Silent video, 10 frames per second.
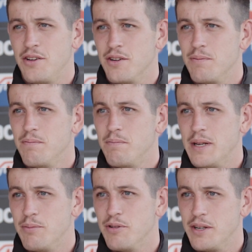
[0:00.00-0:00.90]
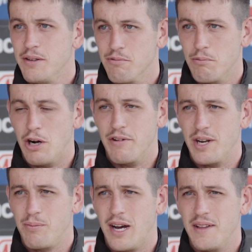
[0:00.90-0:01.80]
You've got to be a pretty
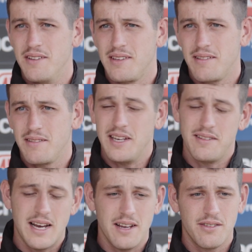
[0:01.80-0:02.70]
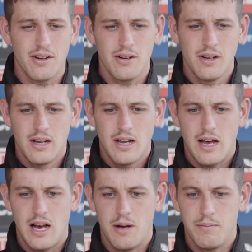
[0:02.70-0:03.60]
well-rounded player these days. So
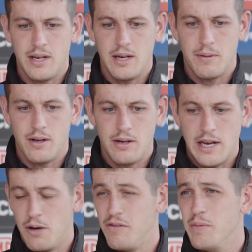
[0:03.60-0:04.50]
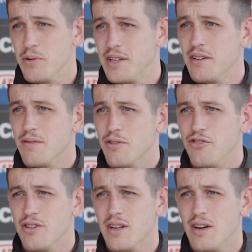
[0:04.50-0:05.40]
yeah, but yeah, hopefully building into the
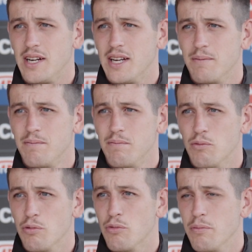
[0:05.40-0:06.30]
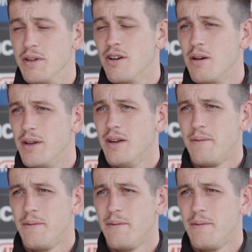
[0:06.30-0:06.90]
future that I can get more and more mid-time, yeah.